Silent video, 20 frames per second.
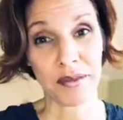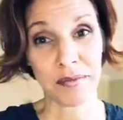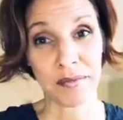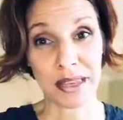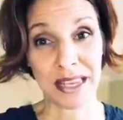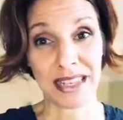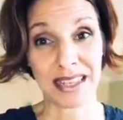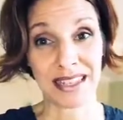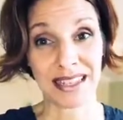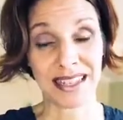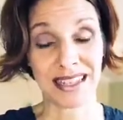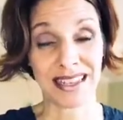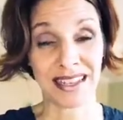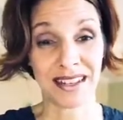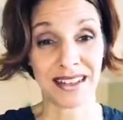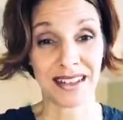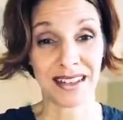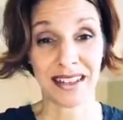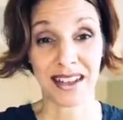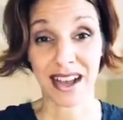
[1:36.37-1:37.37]
means
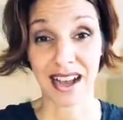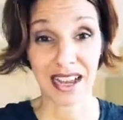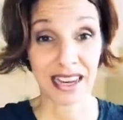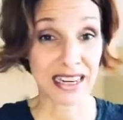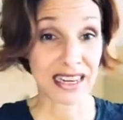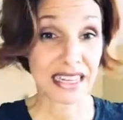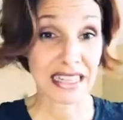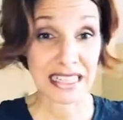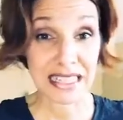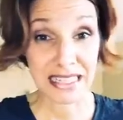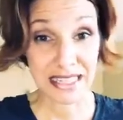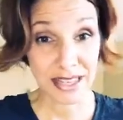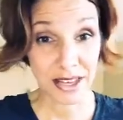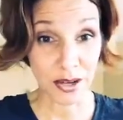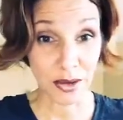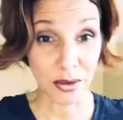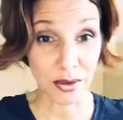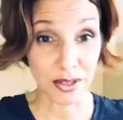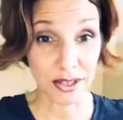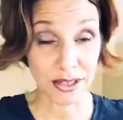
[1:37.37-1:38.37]

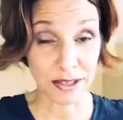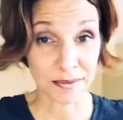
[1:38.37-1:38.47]
unconcealed.